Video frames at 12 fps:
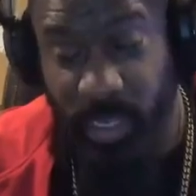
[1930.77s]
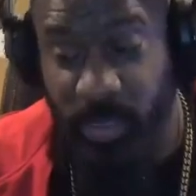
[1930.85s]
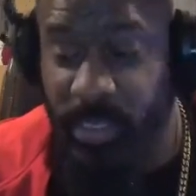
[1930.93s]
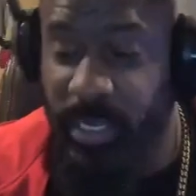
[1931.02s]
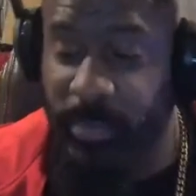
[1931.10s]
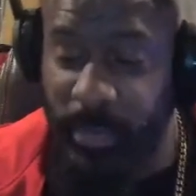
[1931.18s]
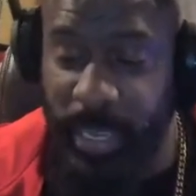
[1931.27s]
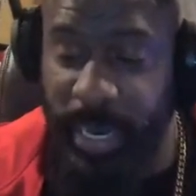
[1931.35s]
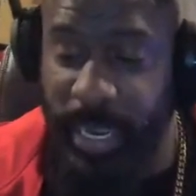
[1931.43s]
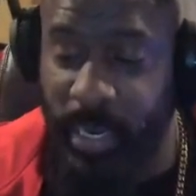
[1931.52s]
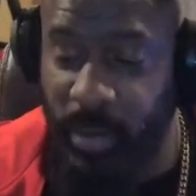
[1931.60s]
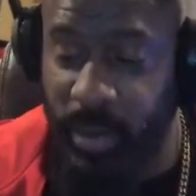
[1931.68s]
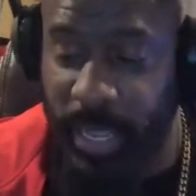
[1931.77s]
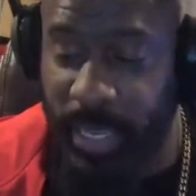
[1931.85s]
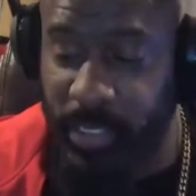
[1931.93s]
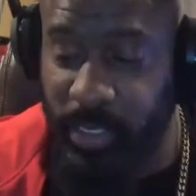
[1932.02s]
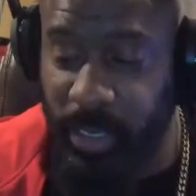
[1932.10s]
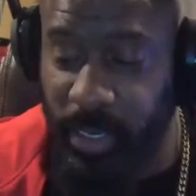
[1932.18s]
and you say, "Man, I got a little
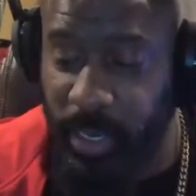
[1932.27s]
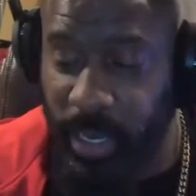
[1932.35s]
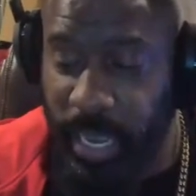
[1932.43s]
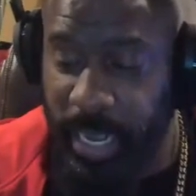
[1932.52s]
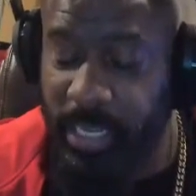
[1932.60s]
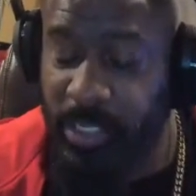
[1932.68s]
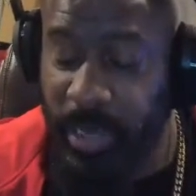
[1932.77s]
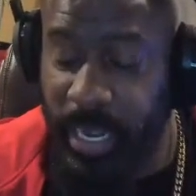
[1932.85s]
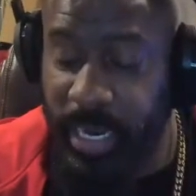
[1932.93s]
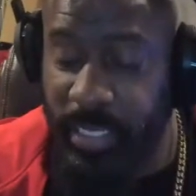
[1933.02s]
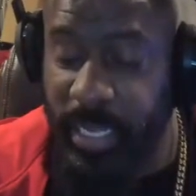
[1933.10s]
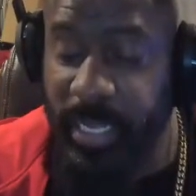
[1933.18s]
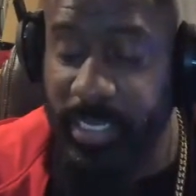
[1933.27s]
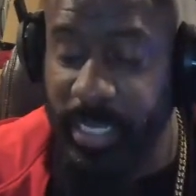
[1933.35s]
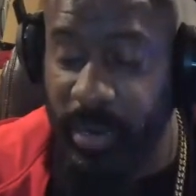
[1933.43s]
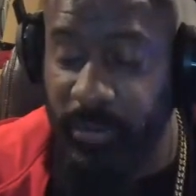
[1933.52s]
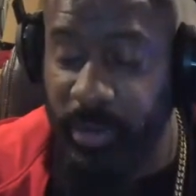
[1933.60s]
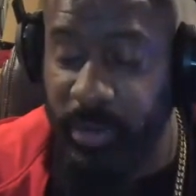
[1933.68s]
extra. I could try that thing
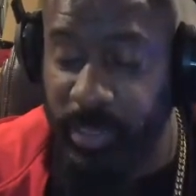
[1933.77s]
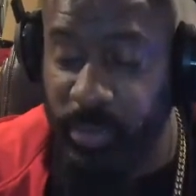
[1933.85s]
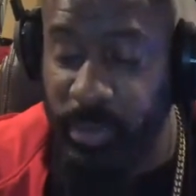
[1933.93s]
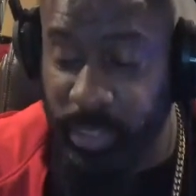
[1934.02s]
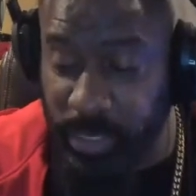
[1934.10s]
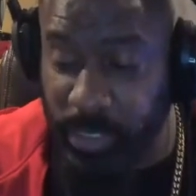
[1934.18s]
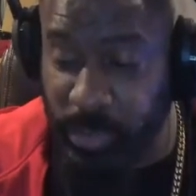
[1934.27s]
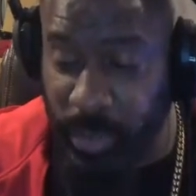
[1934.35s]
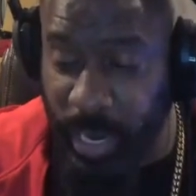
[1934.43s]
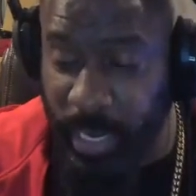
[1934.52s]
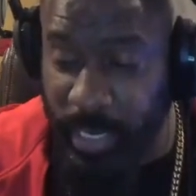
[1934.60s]
that I've always wanted to try."